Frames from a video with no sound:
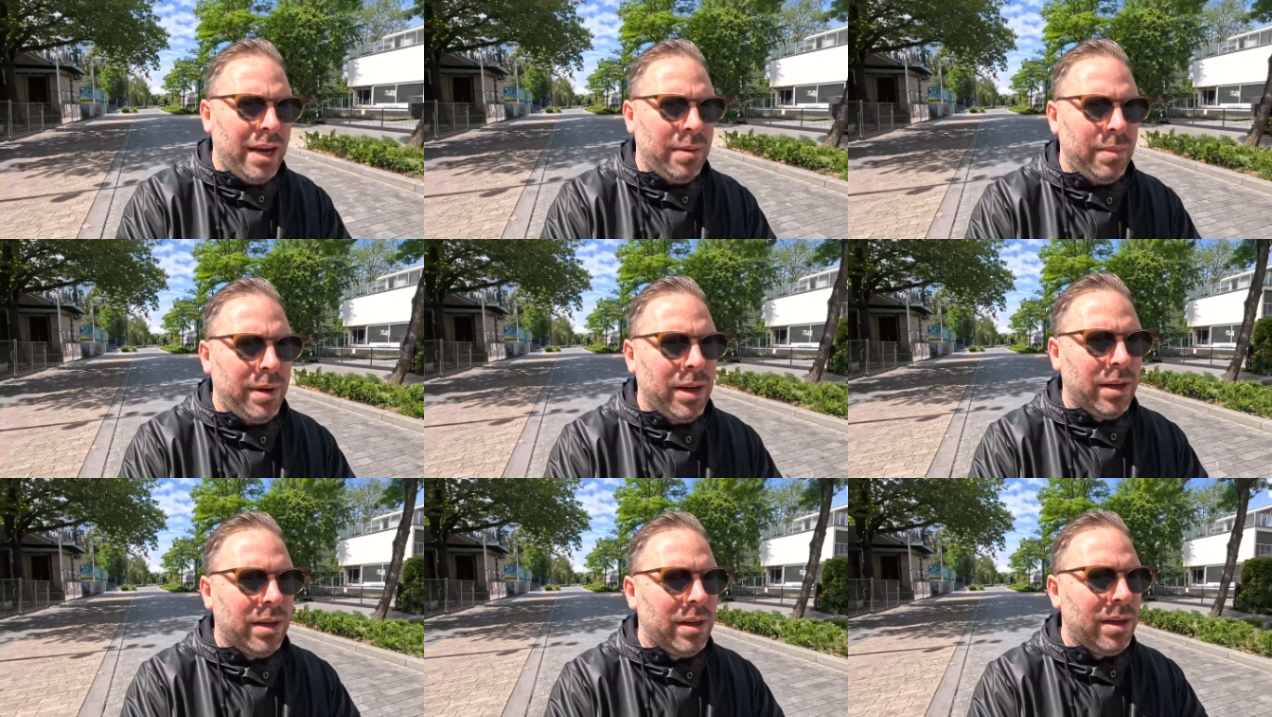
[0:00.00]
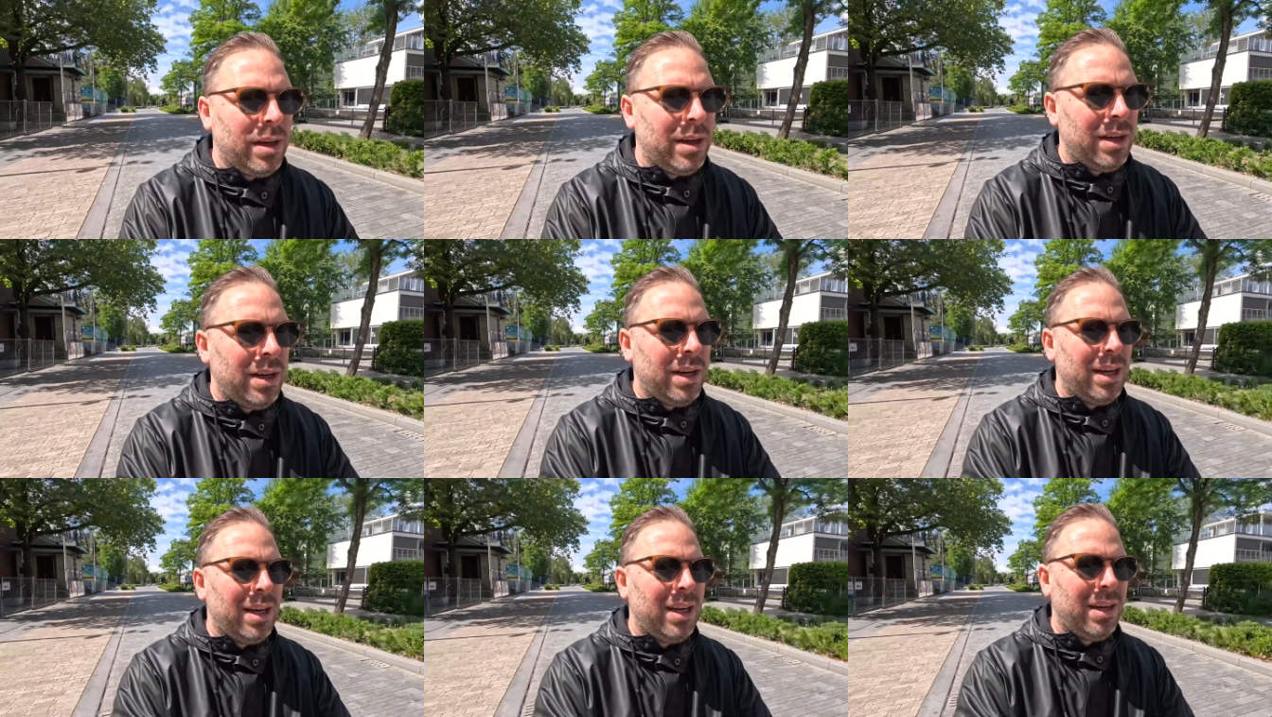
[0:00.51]
We're
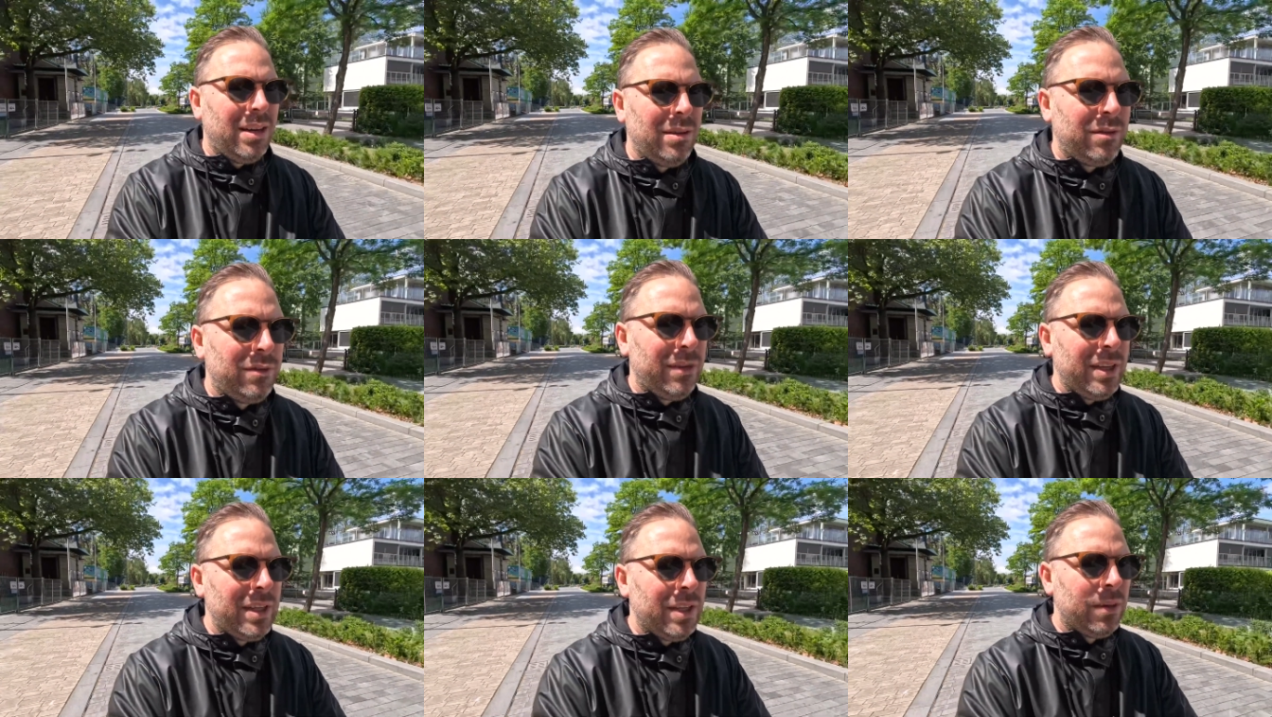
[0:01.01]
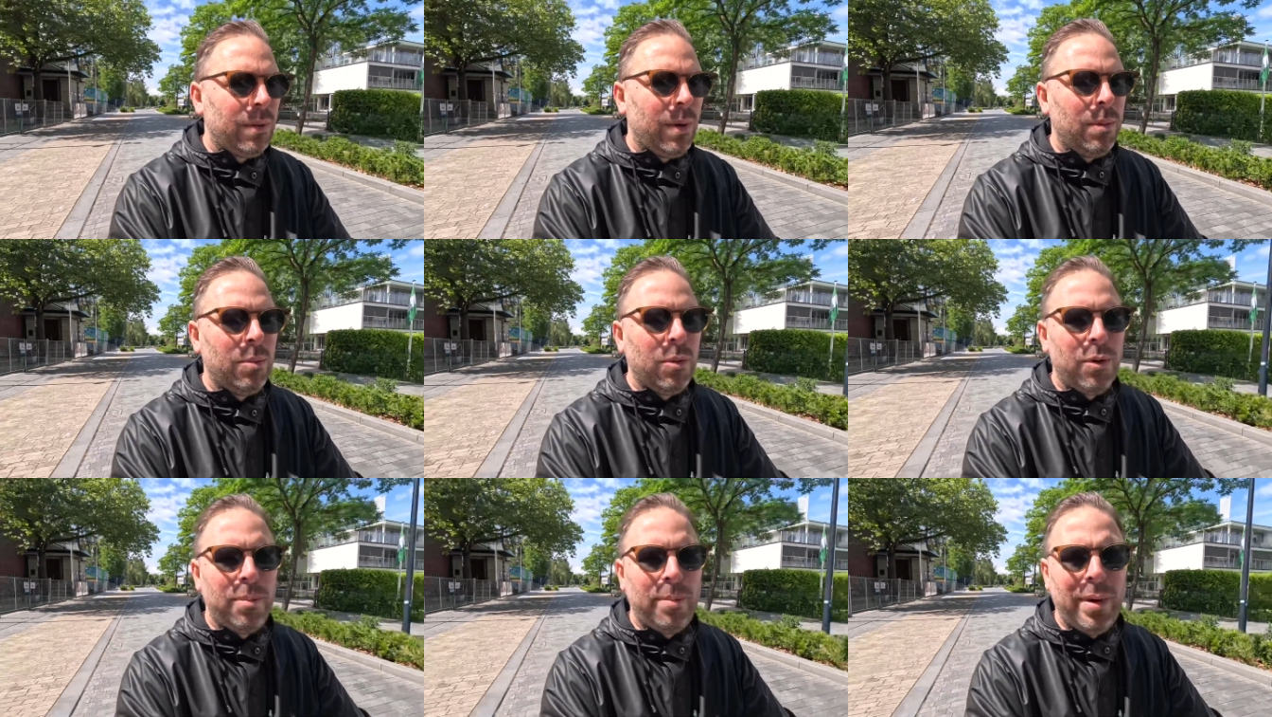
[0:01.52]
gonna visit one
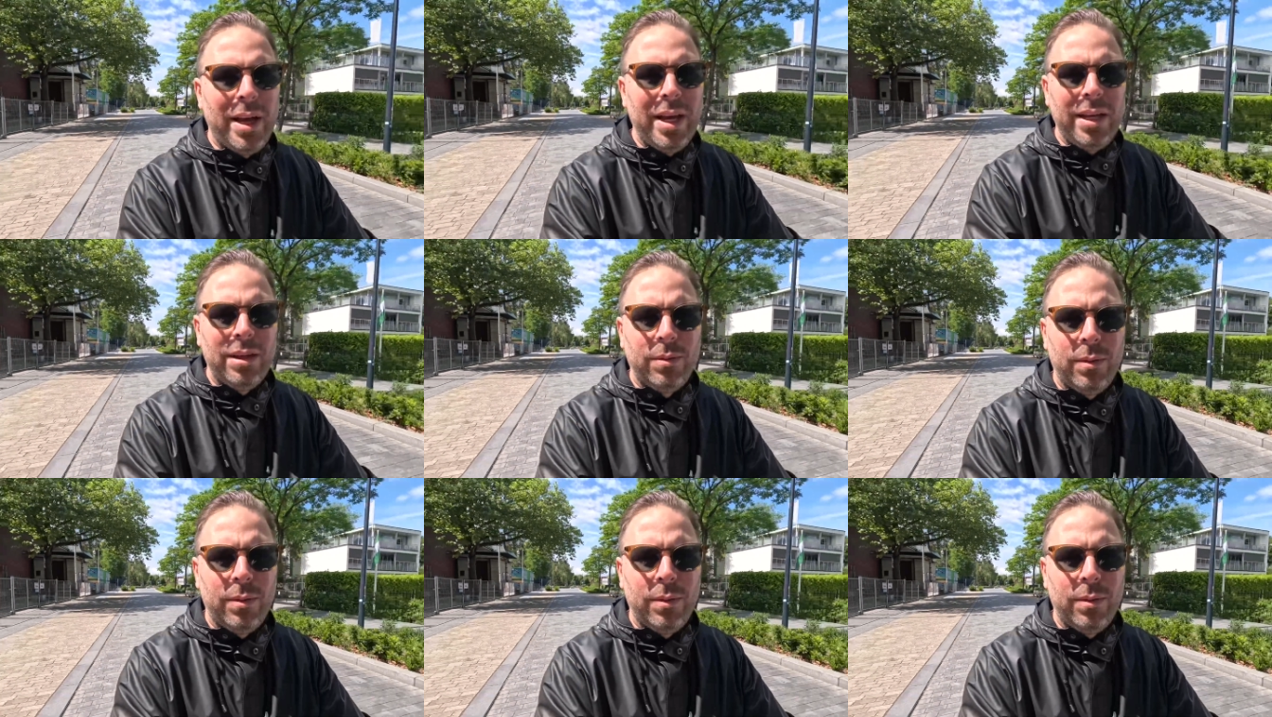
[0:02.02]
more place,